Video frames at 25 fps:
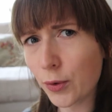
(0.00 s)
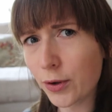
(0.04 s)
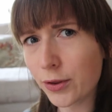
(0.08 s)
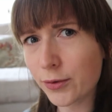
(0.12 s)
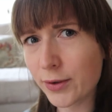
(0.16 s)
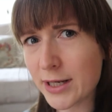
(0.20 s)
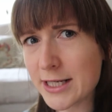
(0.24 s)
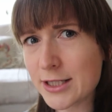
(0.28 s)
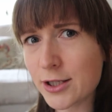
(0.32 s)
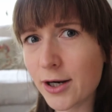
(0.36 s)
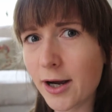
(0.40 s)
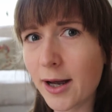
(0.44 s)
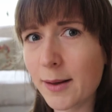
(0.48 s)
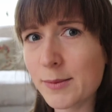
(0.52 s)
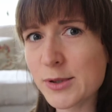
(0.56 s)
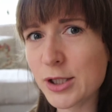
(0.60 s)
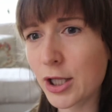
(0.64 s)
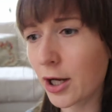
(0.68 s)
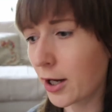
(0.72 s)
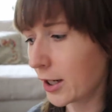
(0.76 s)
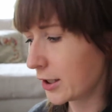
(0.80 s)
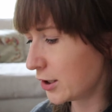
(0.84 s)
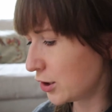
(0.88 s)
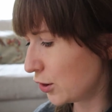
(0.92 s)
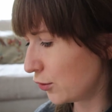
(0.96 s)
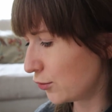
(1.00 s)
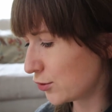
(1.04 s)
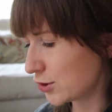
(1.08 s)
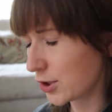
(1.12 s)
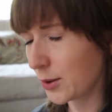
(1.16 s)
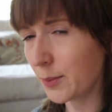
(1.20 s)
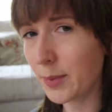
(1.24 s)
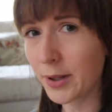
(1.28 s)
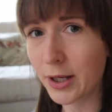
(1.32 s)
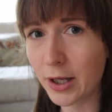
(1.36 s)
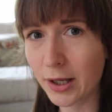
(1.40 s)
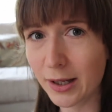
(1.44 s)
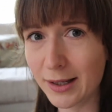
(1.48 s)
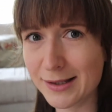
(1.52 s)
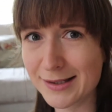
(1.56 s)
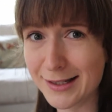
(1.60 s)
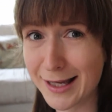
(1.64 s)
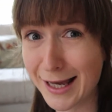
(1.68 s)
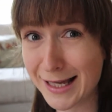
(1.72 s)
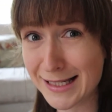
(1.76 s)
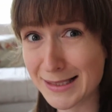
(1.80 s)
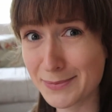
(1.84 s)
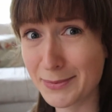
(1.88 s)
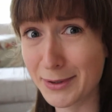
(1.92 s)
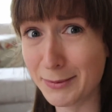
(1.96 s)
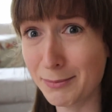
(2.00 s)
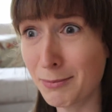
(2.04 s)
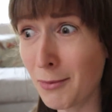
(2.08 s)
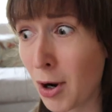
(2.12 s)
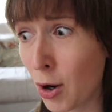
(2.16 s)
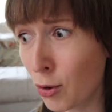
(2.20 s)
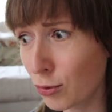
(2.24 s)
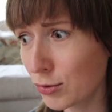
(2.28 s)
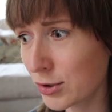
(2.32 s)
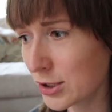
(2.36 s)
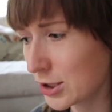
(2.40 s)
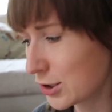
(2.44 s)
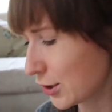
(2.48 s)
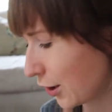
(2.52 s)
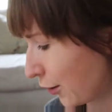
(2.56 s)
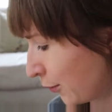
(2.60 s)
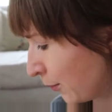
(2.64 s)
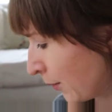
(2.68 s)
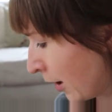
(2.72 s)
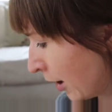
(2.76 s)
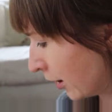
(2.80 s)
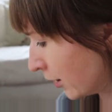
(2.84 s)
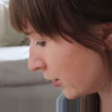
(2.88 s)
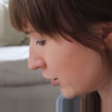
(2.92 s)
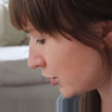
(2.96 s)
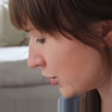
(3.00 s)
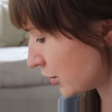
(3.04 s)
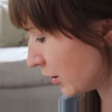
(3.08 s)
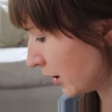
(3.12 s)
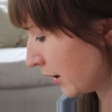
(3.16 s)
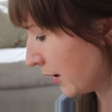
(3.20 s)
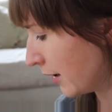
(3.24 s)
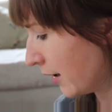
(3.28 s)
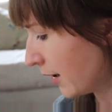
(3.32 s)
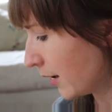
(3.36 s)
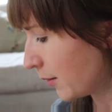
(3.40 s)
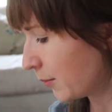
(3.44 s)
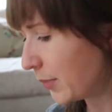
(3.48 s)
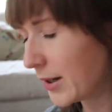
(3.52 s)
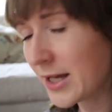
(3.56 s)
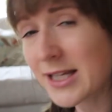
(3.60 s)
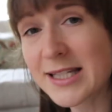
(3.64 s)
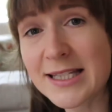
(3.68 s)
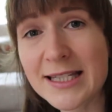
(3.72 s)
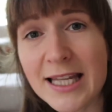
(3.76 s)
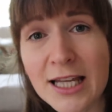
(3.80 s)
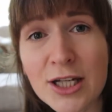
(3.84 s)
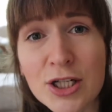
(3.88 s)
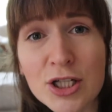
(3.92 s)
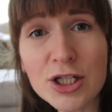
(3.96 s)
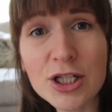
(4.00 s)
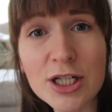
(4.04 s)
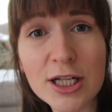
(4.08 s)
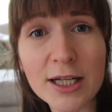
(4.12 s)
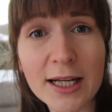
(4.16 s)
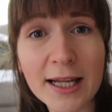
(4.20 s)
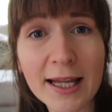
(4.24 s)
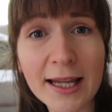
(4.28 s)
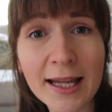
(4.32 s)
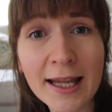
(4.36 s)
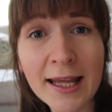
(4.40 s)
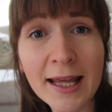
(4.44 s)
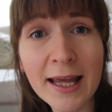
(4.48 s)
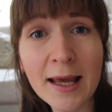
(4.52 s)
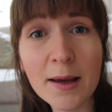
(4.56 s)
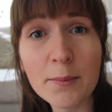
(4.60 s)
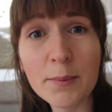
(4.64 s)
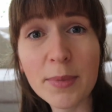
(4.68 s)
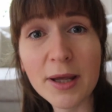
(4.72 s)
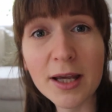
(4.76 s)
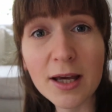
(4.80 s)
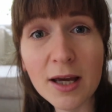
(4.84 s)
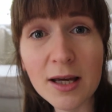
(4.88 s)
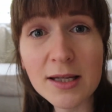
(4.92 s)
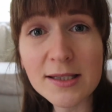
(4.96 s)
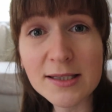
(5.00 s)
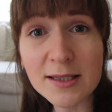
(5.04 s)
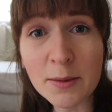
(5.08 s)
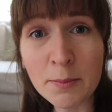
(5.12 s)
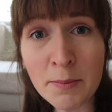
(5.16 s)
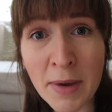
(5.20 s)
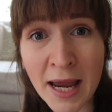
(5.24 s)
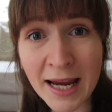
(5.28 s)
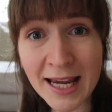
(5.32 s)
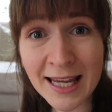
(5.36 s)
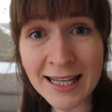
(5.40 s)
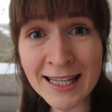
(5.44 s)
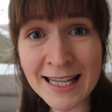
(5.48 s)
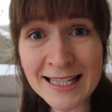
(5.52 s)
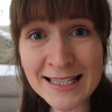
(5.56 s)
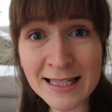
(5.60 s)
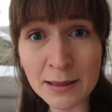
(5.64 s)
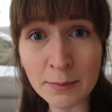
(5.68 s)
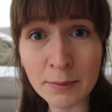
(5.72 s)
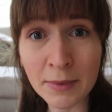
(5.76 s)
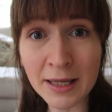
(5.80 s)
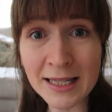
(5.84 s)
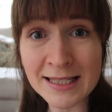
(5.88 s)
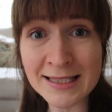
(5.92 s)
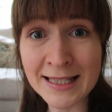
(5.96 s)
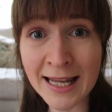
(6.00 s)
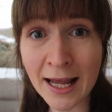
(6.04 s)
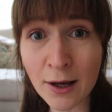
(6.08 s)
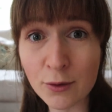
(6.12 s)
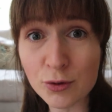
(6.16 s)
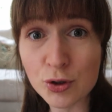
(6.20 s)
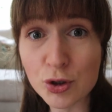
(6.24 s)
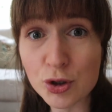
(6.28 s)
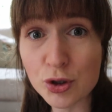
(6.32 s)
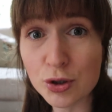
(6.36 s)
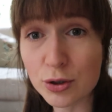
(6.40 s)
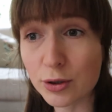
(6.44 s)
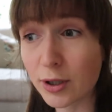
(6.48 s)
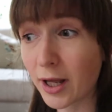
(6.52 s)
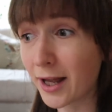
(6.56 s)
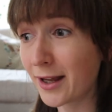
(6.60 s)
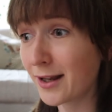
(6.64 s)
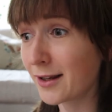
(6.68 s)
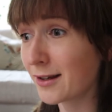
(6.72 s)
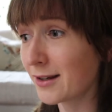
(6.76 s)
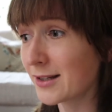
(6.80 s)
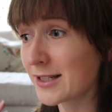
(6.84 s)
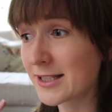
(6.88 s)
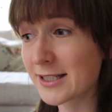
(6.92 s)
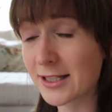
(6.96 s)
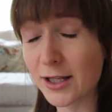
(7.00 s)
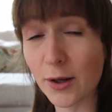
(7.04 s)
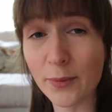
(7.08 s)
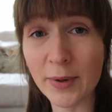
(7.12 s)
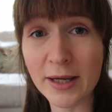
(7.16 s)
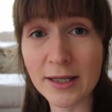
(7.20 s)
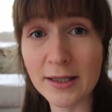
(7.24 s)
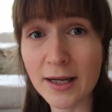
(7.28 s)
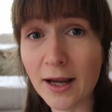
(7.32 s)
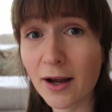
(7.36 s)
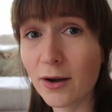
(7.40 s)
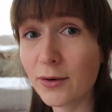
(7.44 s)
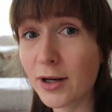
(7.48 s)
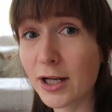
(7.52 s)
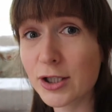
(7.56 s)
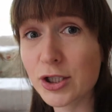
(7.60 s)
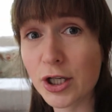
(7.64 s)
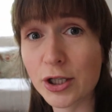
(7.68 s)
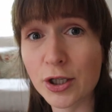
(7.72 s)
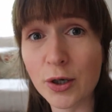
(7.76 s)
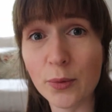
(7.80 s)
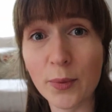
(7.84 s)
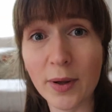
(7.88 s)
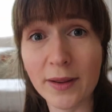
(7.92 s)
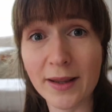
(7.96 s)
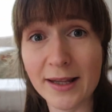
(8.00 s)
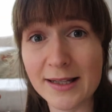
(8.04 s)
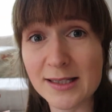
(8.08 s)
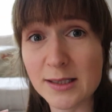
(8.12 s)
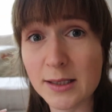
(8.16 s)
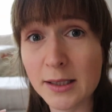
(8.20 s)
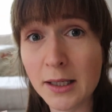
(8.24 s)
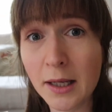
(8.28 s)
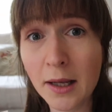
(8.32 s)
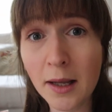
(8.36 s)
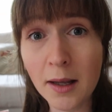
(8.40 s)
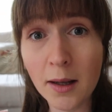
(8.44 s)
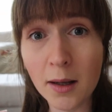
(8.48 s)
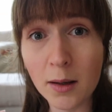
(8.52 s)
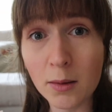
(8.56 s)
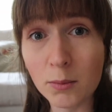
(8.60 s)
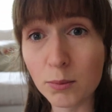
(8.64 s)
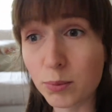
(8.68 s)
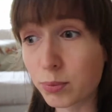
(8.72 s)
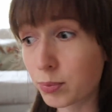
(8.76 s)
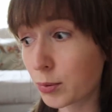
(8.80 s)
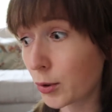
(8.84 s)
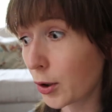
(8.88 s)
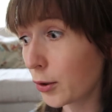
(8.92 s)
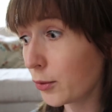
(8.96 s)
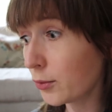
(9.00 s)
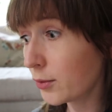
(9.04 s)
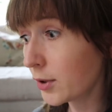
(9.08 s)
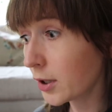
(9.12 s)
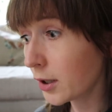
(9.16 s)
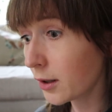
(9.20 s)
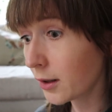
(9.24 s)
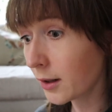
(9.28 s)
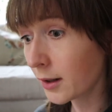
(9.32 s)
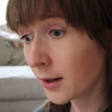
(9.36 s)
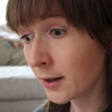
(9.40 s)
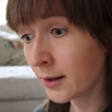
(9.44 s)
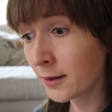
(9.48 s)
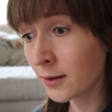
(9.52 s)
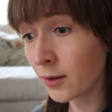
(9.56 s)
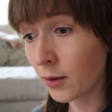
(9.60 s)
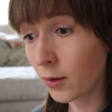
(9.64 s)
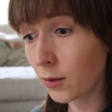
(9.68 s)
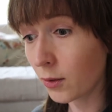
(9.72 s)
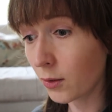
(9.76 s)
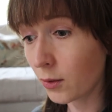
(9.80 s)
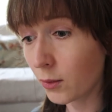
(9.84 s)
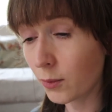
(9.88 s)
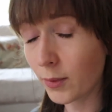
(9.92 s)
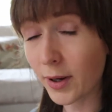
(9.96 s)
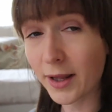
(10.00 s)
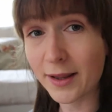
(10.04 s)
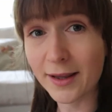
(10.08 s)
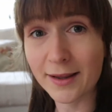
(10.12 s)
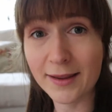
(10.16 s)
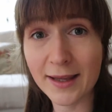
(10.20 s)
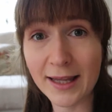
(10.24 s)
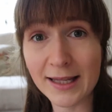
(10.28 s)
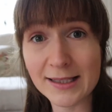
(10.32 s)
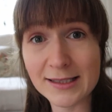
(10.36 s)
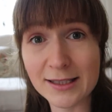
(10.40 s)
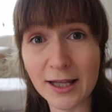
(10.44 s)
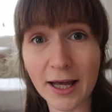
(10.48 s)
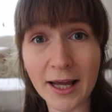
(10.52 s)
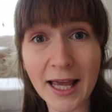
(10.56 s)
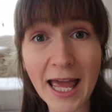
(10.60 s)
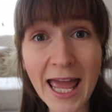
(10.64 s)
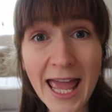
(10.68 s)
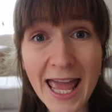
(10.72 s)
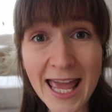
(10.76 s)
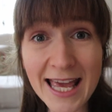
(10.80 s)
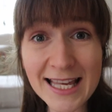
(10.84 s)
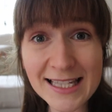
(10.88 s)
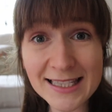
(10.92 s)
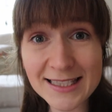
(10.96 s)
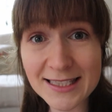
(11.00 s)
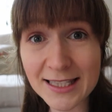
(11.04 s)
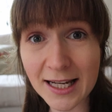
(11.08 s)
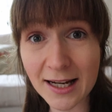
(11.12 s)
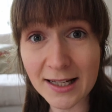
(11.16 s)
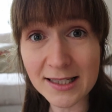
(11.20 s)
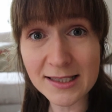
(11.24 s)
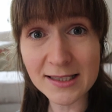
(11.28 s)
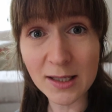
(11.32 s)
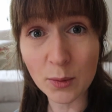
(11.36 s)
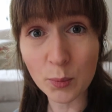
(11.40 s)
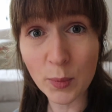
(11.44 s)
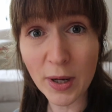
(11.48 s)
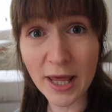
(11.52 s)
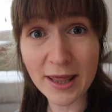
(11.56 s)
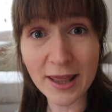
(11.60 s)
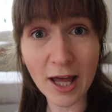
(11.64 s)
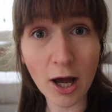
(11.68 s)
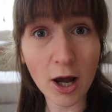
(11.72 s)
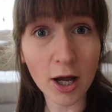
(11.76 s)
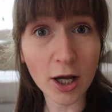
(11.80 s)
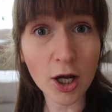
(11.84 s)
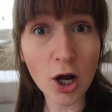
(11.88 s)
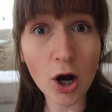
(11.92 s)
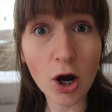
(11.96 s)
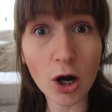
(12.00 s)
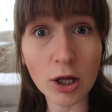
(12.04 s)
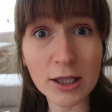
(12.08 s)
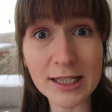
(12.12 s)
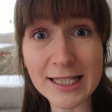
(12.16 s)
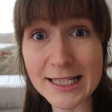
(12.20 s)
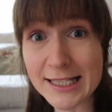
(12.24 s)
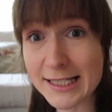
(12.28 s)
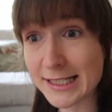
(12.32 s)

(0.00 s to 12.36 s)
or 3 times that I use it, because Casper molts so much. But essentially, because the mechanism is now like slowing down, I don't know whether it's broken or whether there's like hair stuck somewhere that I can't